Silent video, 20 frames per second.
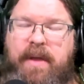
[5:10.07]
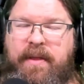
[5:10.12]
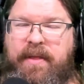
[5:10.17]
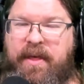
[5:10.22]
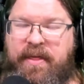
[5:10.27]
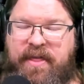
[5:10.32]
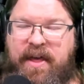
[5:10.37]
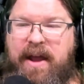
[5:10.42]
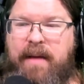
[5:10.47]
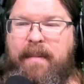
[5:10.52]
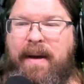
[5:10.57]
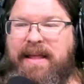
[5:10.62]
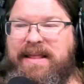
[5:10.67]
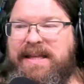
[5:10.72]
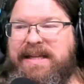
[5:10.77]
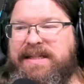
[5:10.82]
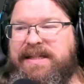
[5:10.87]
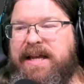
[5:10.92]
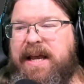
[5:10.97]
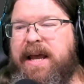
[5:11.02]
thing about
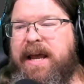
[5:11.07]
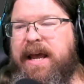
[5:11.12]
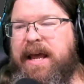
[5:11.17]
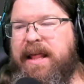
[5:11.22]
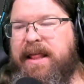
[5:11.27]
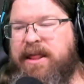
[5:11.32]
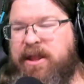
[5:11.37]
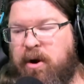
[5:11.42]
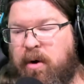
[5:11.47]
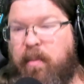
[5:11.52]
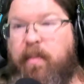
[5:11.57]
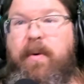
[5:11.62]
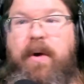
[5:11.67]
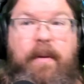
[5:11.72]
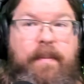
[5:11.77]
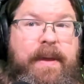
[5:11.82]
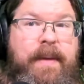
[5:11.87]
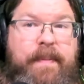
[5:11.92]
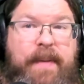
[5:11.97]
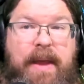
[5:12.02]
this. There
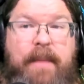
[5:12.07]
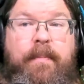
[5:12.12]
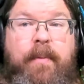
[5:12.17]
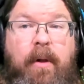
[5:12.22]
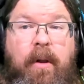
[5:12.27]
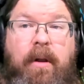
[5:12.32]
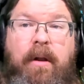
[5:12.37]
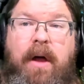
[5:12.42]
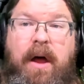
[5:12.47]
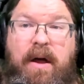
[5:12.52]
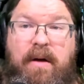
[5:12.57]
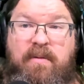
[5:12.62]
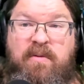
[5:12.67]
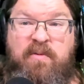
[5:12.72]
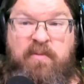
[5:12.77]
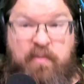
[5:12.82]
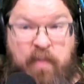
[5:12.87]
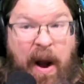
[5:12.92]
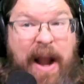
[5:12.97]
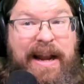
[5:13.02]
will be people
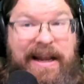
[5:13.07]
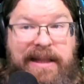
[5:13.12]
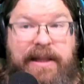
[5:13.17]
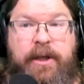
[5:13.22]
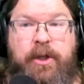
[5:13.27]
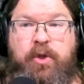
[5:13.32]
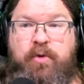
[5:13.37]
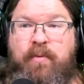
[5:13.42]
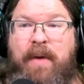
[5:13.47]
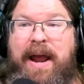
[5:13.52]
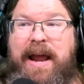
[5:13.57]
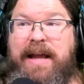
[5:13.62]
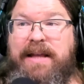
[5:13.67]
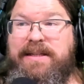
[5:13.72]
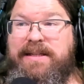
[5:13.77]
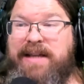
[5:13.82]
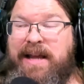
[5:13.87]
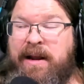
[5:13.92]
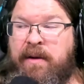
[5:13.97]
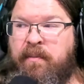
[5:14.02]
running these
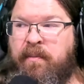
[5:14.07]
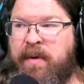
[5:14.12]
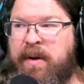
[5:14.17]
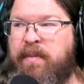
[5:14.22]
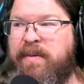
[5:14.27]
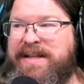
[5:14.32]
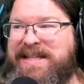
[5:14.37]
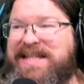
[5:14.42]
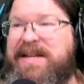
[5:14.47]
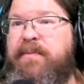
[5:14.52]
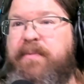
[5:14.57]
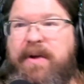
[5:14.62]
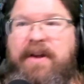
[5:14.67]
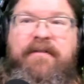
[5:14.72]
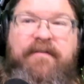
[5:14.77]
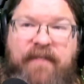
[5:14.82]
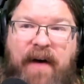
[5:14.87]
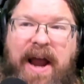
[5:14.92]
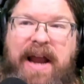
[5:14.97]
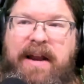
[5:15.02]
raids, and we will see if we can
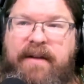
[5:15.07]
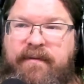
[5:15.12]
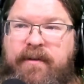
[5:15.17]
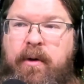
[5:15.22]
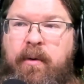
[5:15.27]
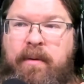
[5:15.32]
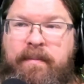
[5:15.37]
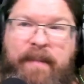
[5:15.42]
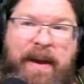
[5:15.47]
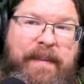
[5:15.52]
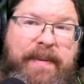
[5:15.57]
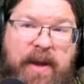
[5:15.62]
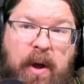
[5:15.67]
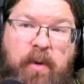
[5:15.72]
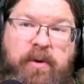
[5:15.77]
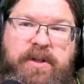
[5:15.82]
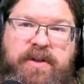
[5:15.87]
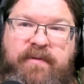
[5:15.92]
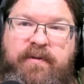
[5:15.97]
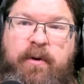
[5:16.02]
find a few and maybe
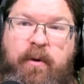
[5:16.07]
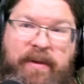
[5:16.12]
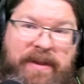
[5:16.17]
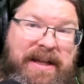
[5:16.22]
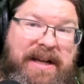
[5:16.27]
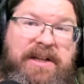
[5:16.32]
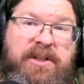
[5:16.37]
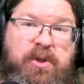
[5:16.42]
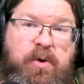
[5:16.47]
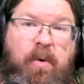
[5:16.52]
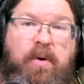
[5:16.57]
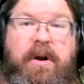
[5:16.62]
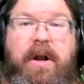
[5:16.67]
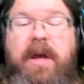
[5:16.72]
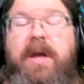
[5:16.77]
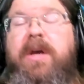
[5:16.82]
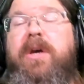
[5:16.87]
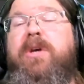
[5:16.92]
host a few in the Discord.